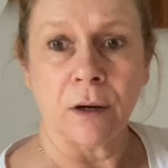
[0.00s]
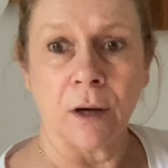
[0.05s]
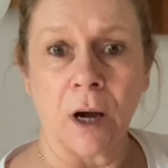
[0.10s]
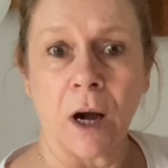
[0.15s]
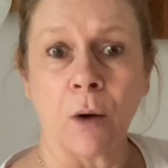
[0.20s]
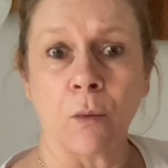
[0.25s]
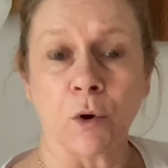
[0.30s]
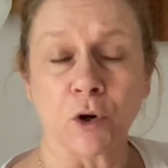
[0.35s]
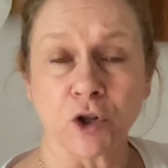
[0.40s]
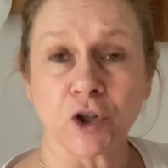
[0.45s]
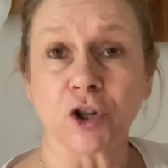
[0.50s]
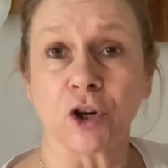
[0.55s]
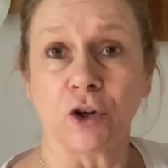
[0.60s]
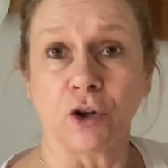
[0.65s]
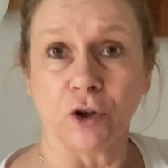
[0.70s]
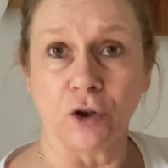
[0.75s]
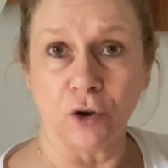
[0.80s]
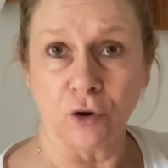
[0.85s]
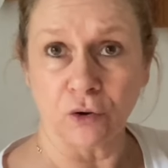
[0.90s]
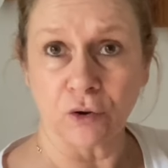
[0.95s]
I want to
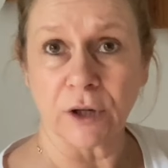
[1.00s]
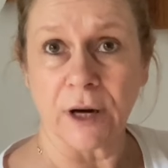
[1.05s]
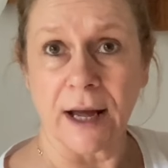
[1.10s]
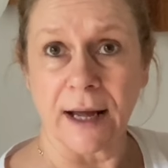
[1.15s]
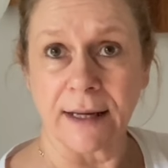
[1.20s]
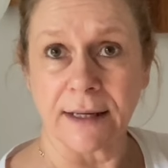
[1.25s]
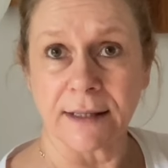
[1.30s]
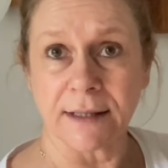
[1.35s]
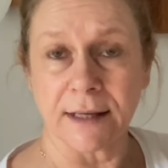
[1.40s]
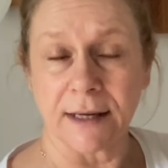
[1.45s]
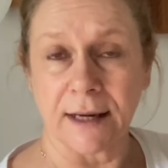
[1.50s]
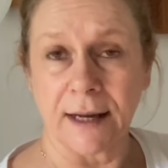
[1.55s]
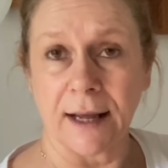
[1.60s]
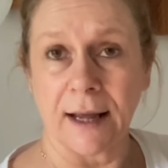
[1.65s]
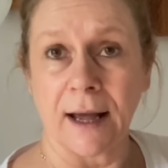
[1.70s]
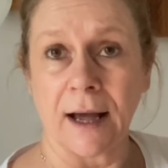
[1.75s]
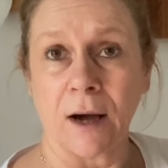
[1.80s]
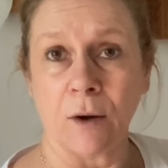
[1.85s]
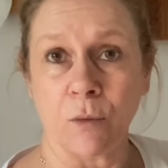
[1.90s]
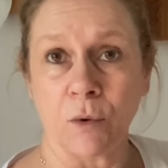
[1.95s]
look nice in
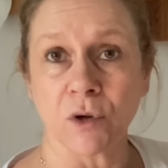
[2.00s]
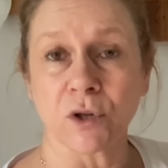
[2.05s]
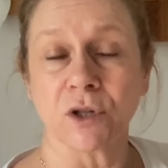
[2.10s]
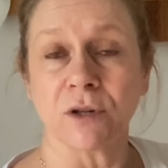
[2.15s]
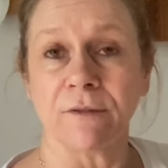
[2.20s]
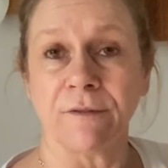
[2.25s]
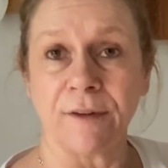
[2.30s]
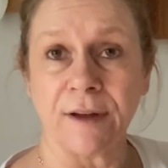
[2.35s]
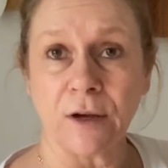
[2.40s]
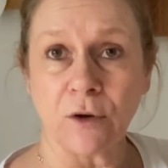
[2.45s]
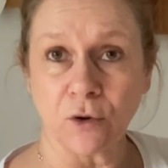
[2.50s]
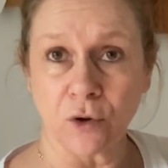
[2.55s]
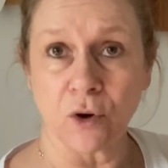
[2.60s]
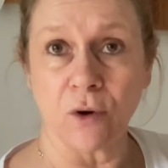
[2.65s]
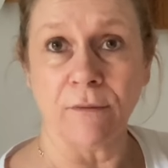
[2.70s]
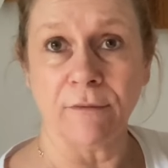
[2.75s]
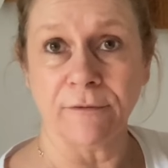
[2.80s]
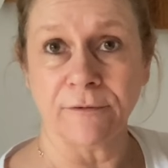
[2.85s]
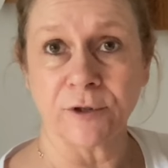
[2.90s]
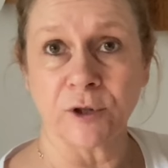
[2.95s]
it. I want to feel
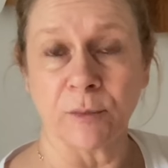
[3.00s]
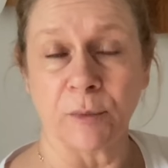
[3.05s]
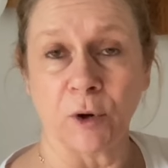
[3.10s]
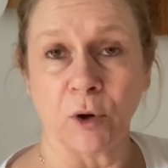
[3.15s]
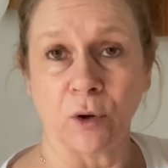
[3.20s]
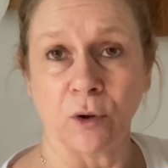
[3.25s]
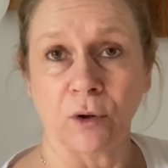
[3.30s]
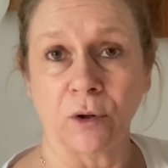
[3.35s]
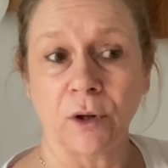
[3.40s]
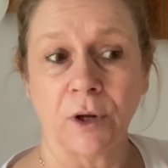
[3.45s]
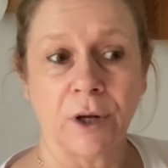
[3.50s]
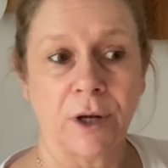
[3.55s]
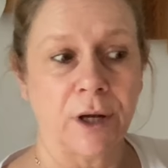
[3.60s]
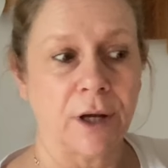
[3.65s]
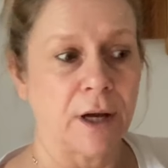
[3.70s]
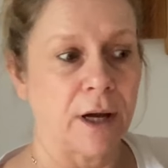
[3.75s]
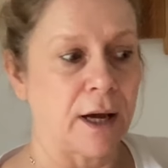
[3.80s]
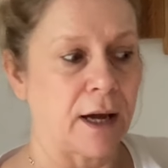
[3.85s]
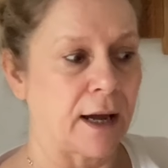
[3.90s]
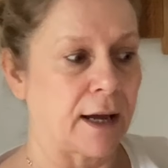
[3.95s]
comfortable.
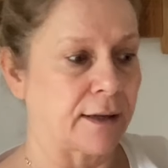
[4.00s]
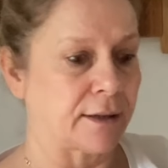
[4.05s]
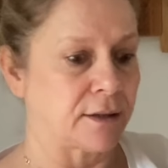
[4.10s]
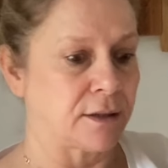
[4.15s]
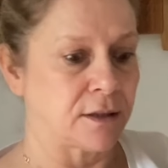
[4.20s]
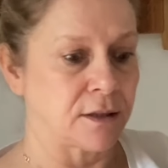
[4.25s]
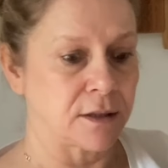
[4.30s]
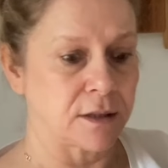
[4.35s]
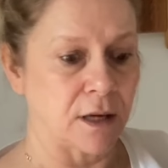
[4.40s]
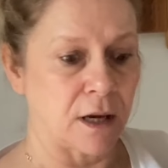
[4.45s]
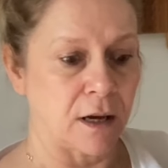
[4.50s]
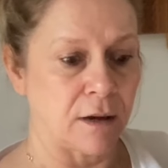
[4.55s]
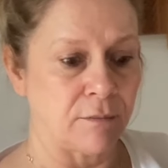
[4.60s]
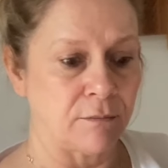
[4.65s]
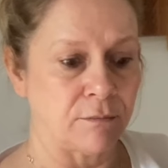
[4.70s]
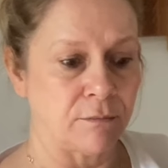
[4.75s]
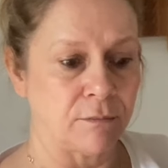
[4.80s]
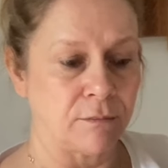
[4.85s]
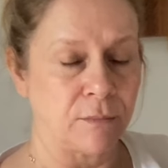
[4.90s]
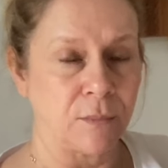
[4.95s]
And,
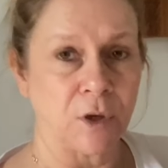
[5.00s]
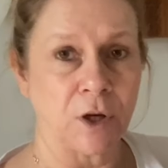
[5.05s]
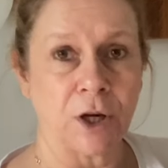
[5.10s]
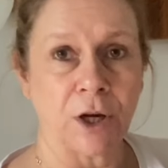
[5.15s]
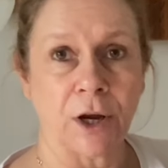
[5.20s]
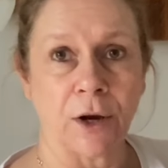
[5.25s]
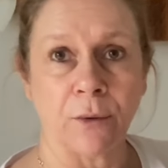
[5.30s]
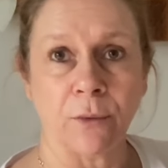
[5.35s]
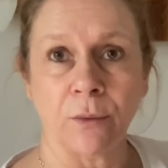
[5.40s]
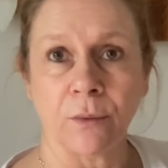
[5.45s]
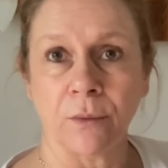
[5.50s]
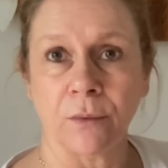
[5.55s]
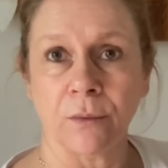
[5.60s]
you know,